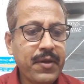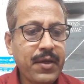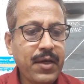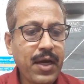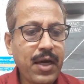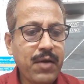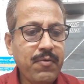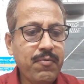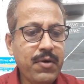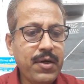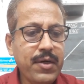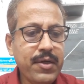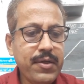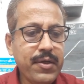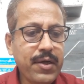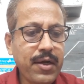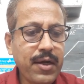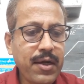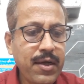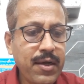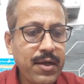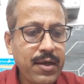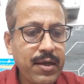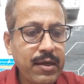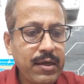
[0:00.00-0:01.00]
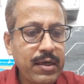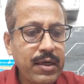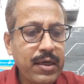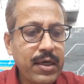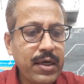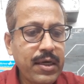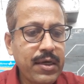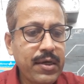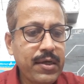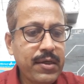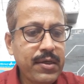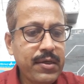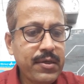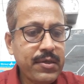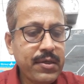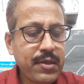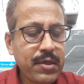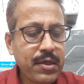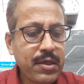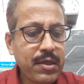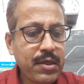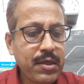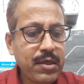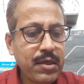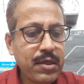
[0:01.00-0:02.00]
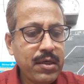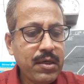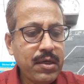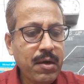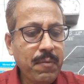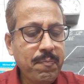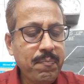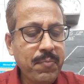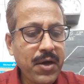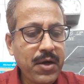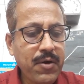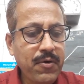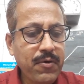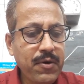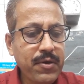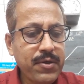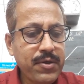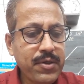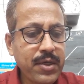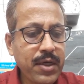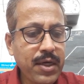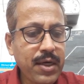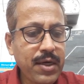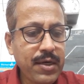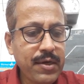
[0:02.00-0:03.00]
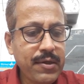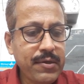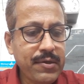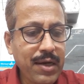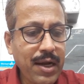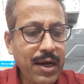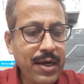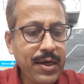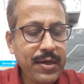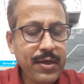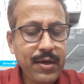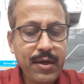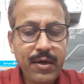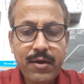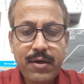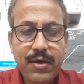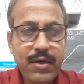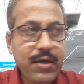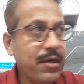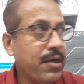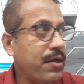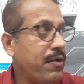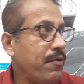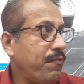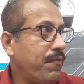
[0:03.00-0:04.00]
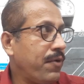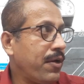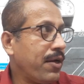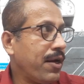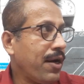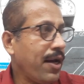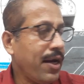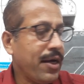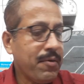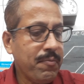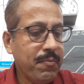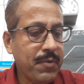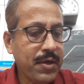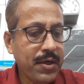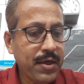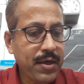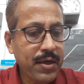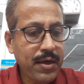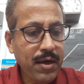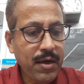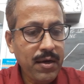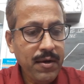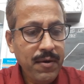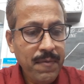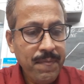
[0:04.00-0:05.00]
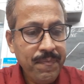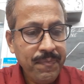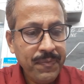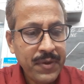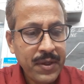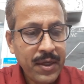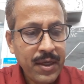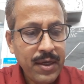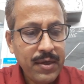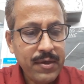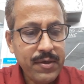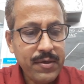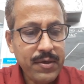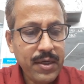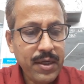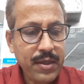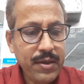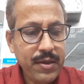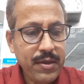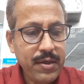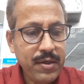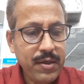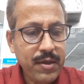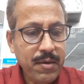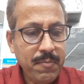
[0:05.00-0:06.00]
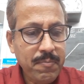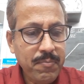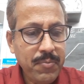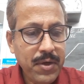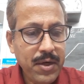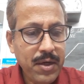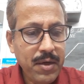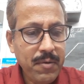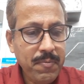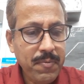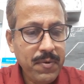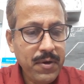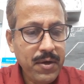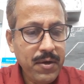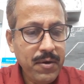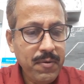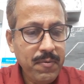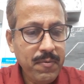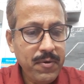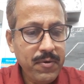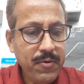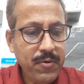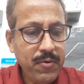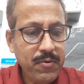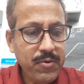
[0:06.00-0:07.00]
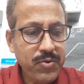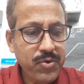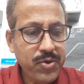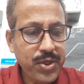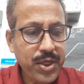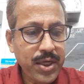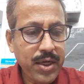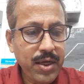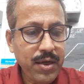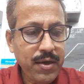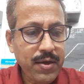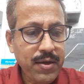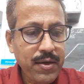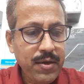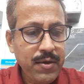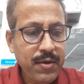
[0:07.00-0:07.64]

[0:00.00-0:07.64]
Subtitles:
Advantage, it is compared to steel, it is lighter, very light material, strength comparable to steel.